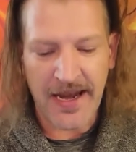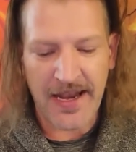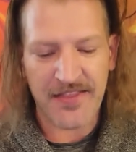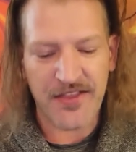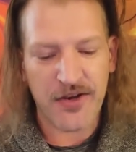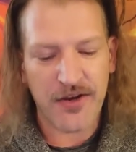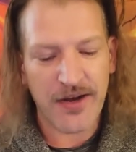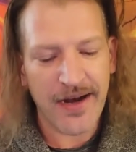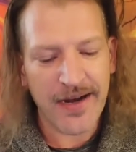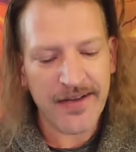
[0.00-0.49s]

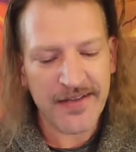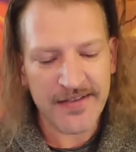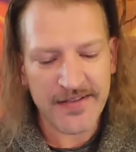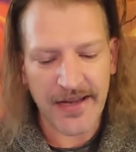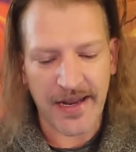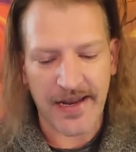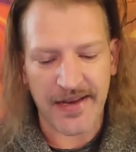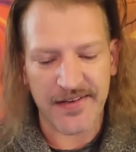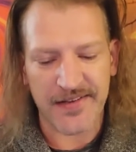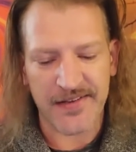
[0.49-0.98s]
In the United
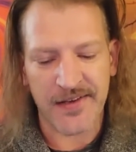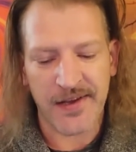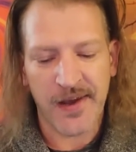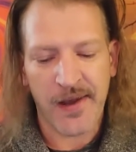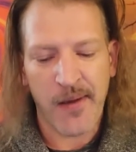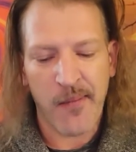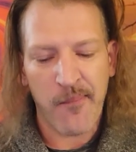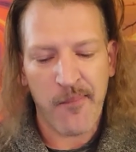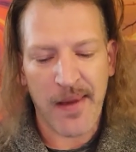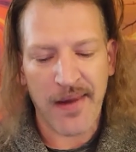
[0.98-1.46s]
States,
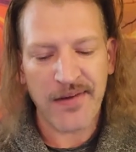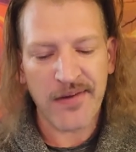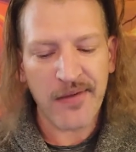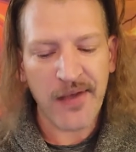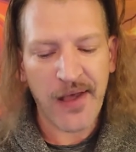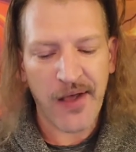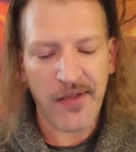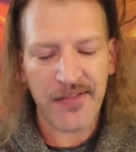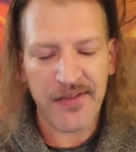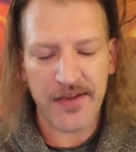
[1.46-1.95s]

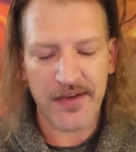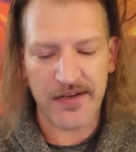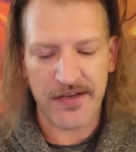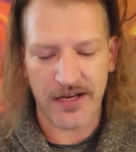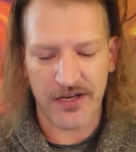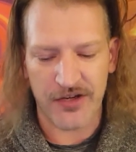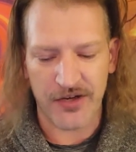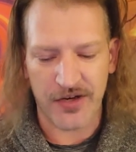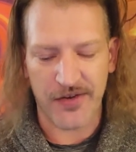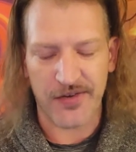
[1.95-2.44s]
mental health
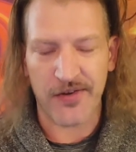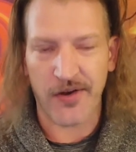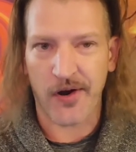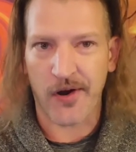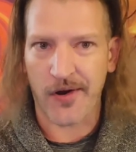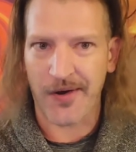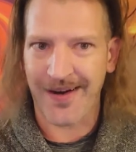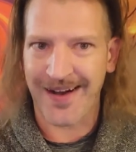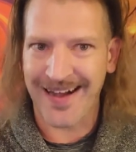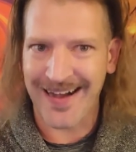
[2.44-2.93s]
conditions
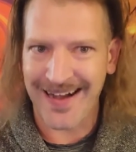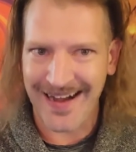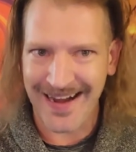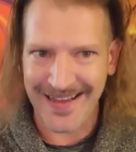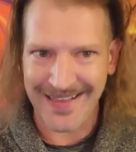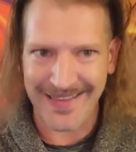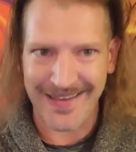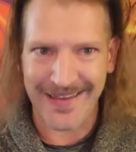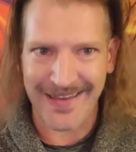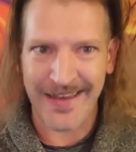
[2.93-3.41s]
are
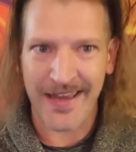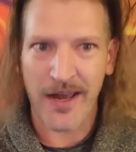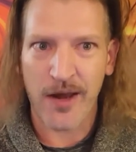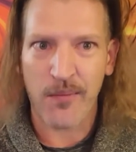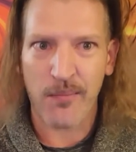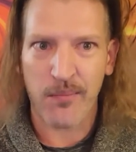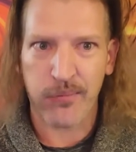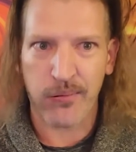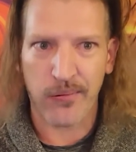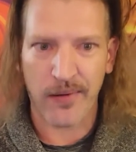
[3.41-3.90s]
highly
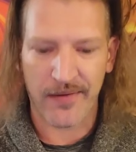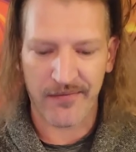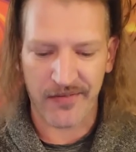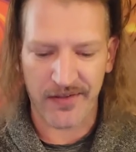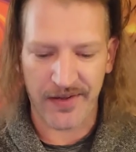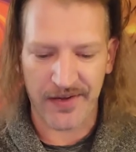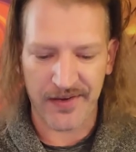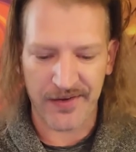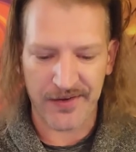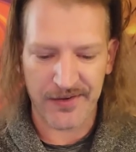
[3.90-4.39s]

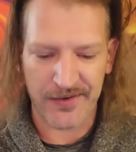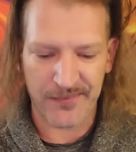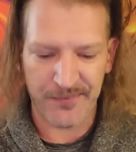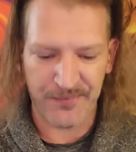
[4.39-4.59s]
prevalent.